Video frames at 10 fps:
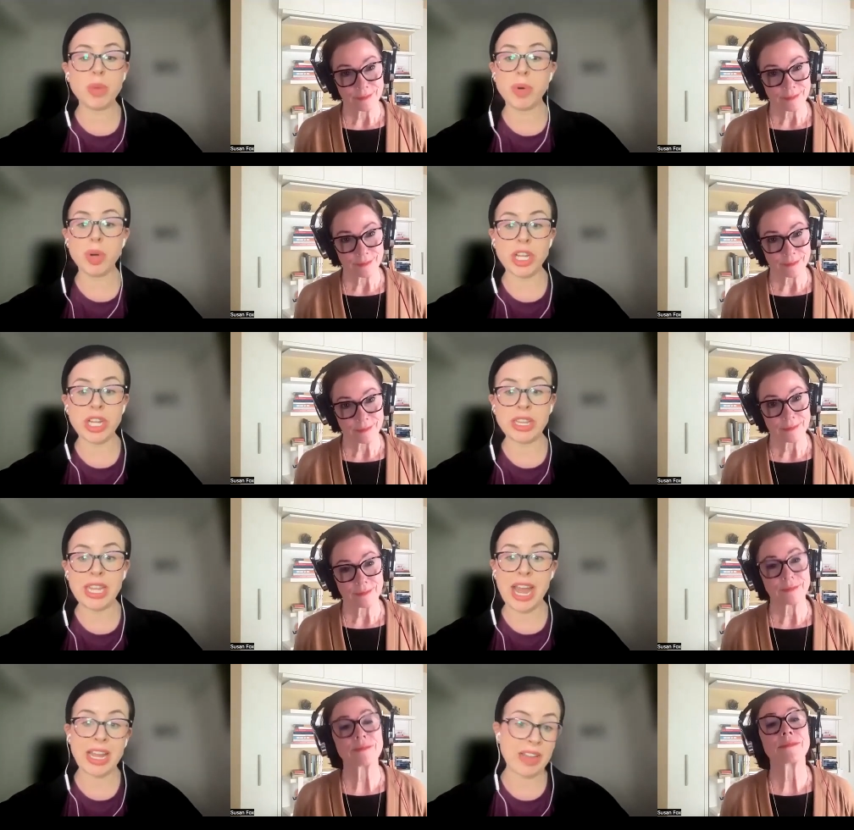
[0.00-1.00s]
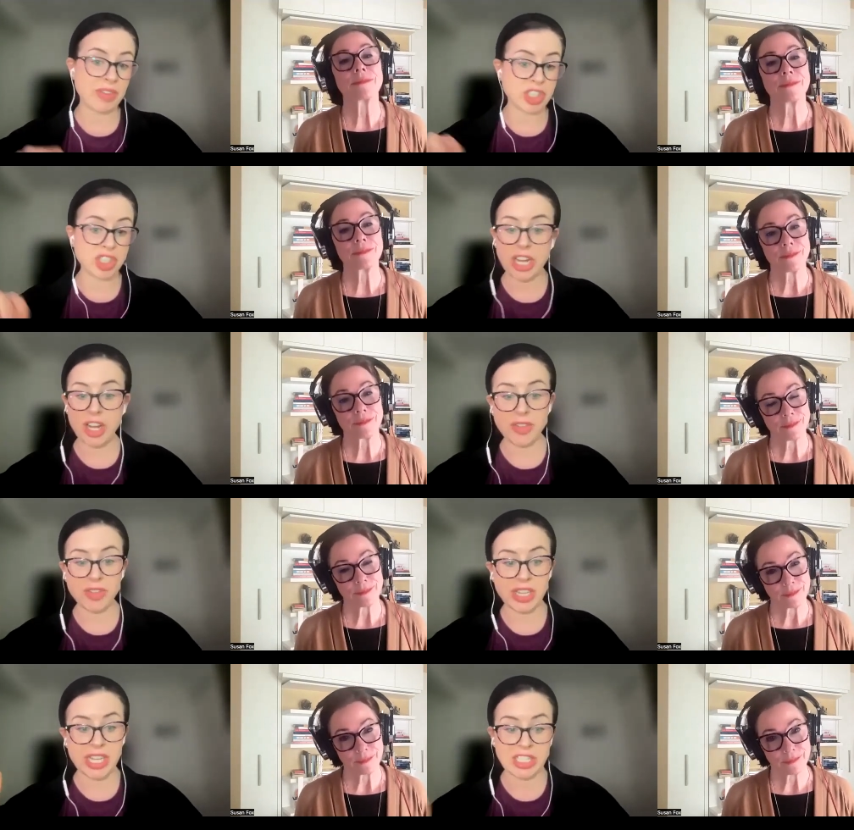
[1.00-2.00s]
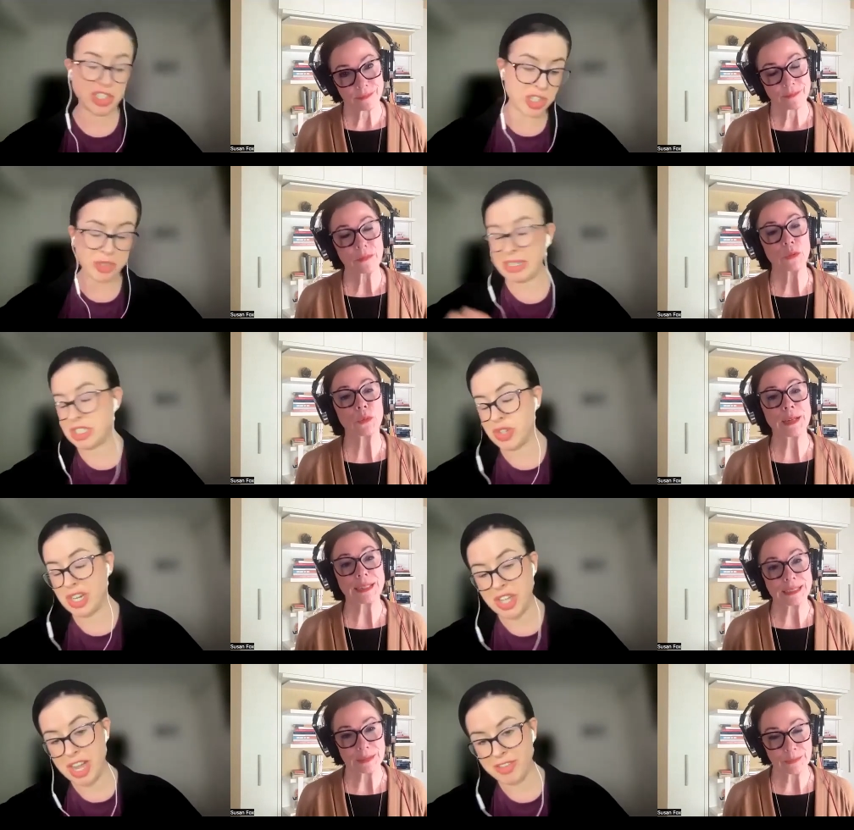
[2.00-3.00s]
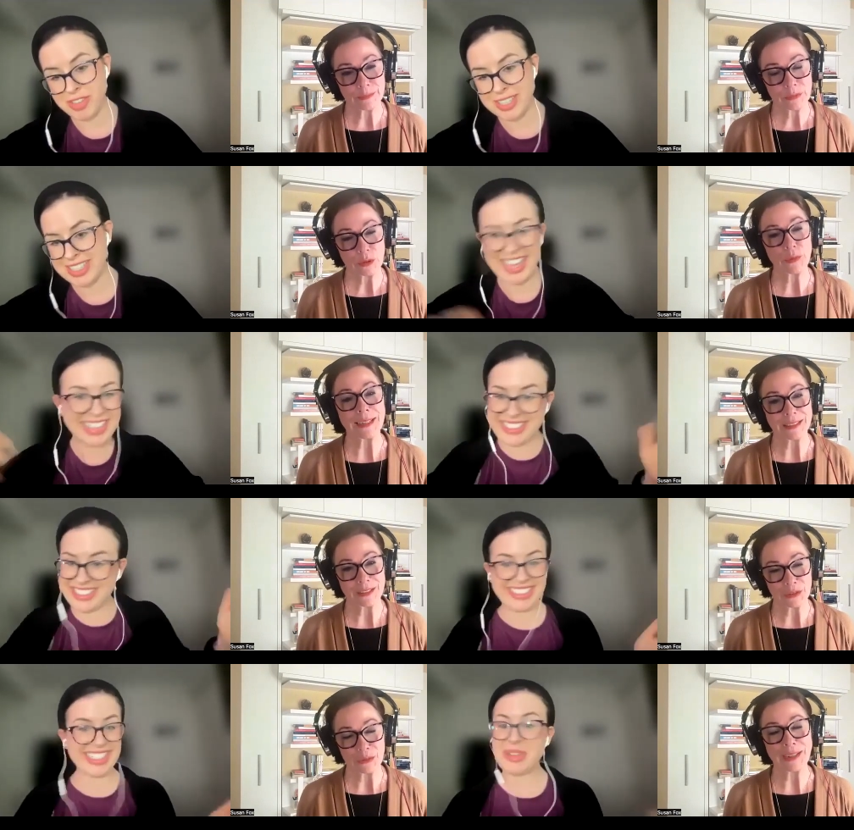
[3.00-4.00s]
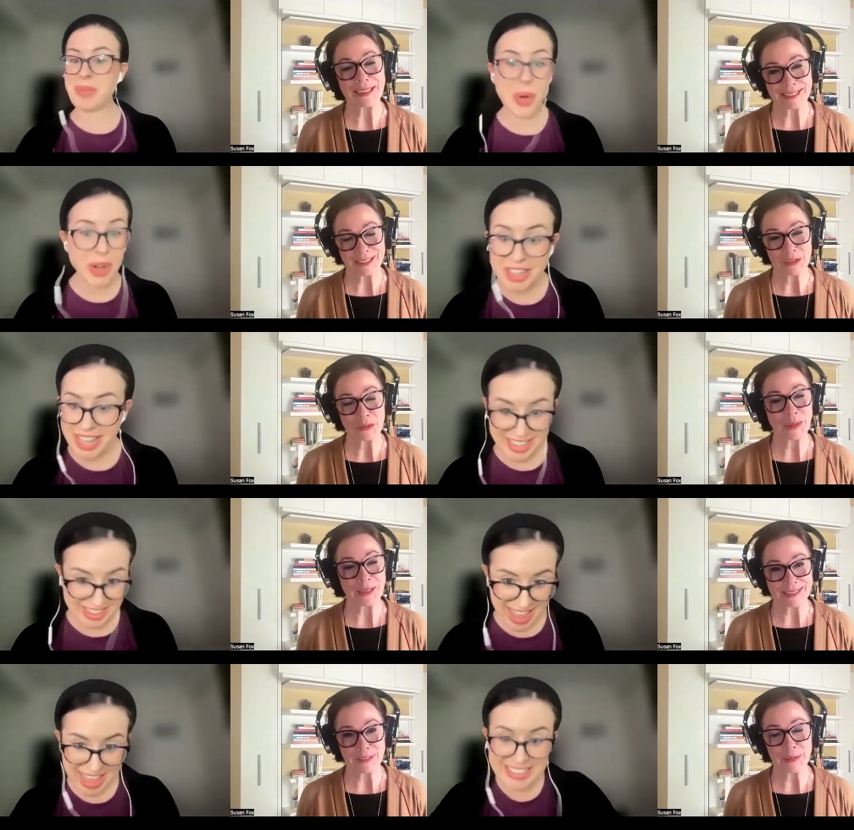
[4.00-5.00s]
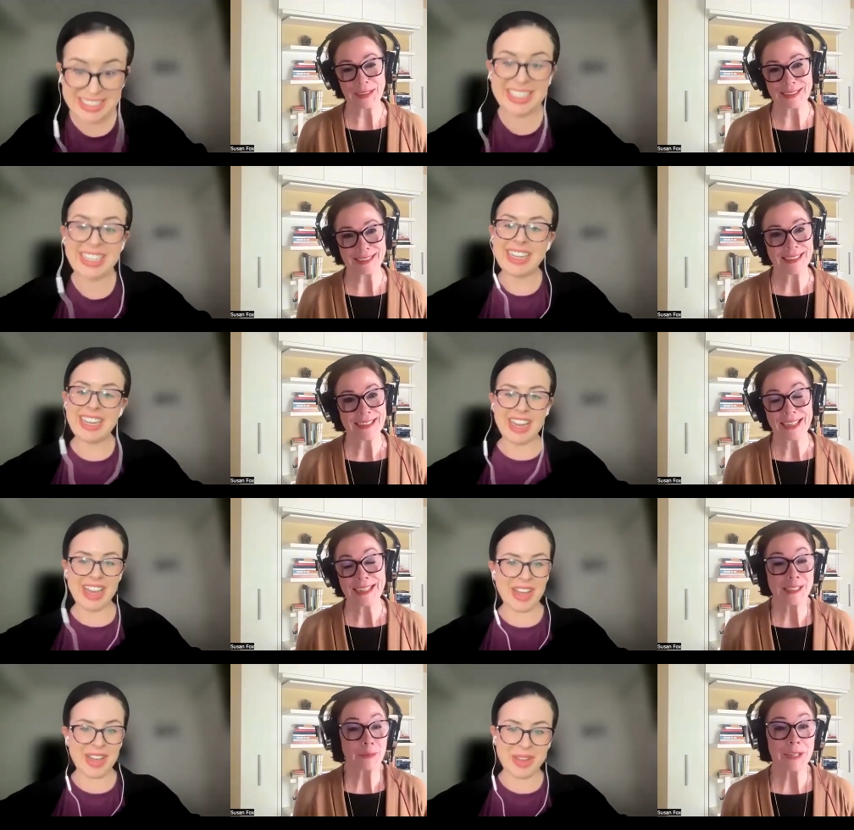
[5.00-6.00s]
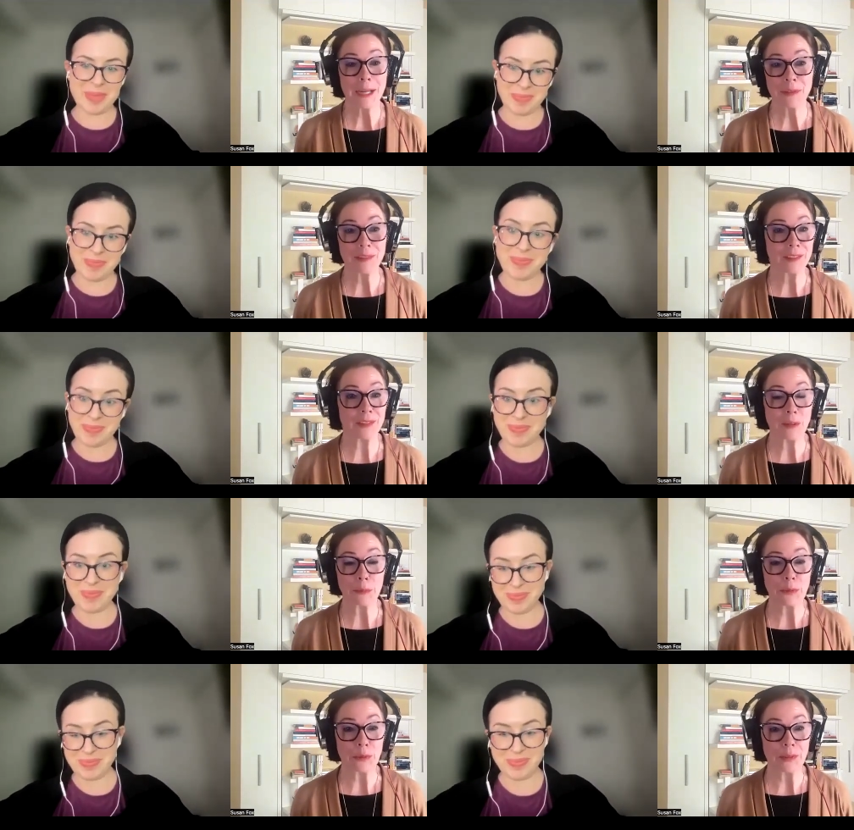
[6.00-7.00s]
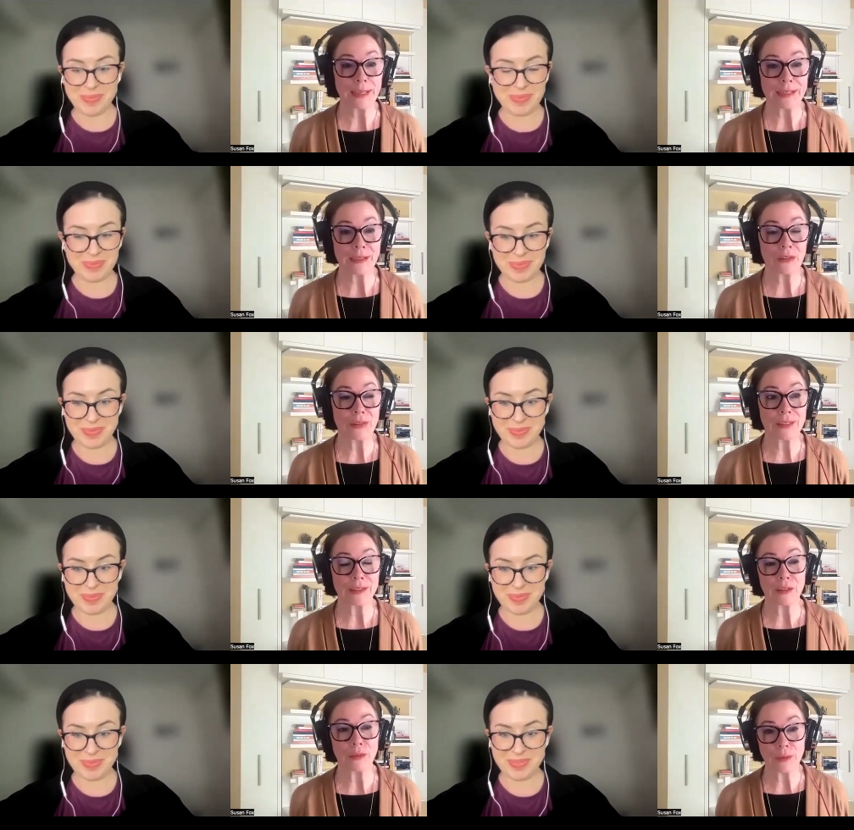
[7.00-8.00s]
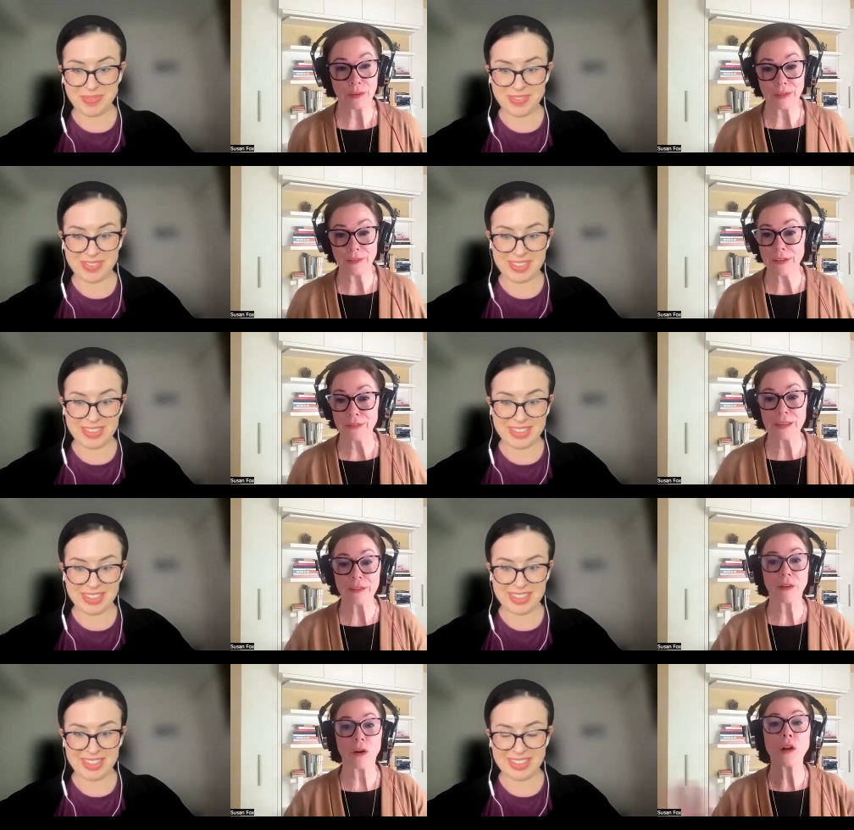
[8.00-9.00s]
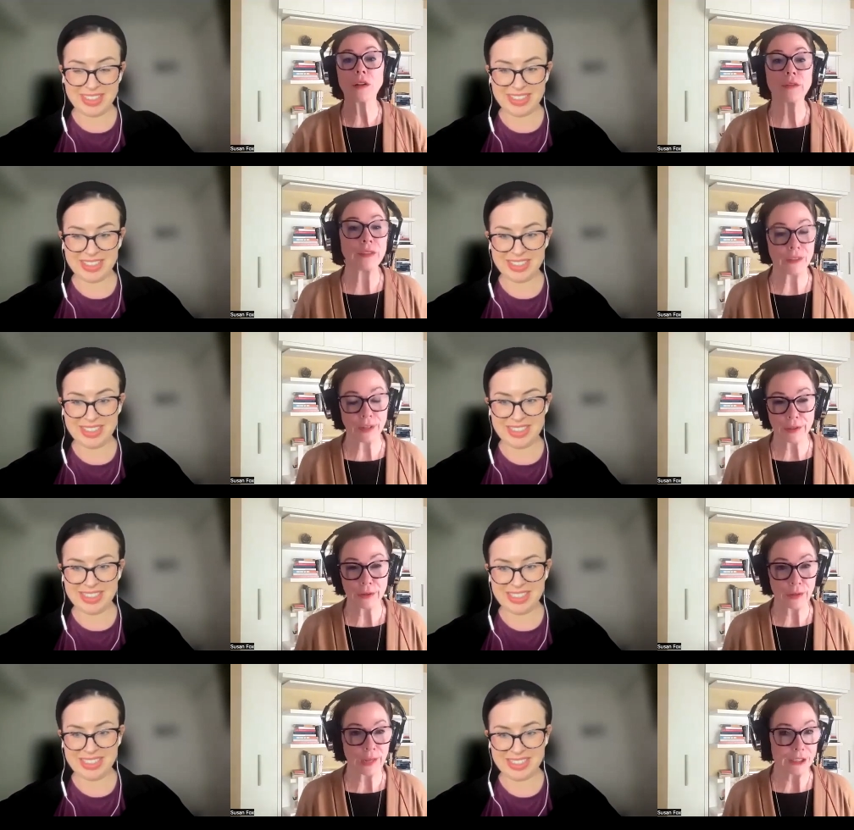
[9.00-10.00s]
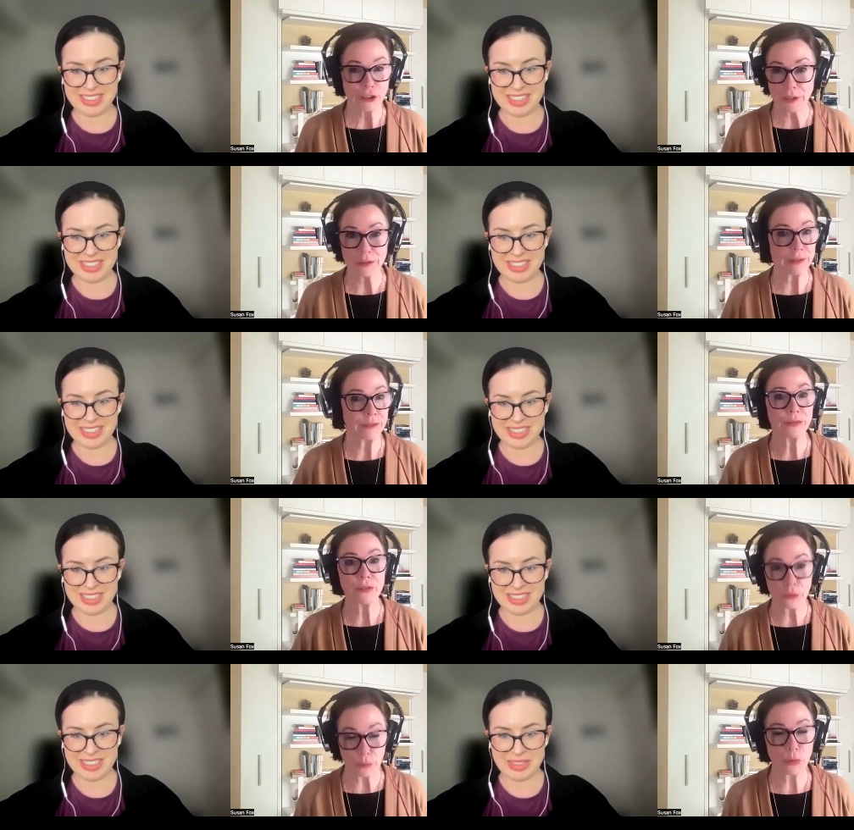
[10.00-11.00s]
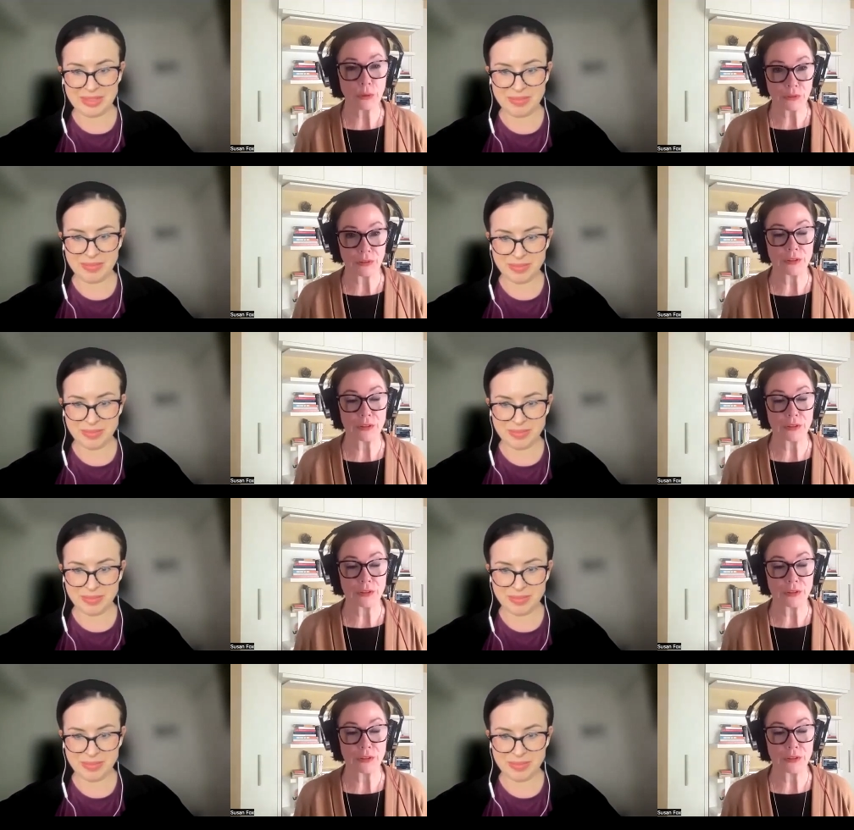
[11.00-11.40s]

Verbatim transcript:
Speaker 1: more burden that I have to check off the list, turn my stress off. It just doesn't right, work like right, that. Right.
Speaker 2: Sometimes it's as simple as, it, you know, if, if, if all of these other adjunctive support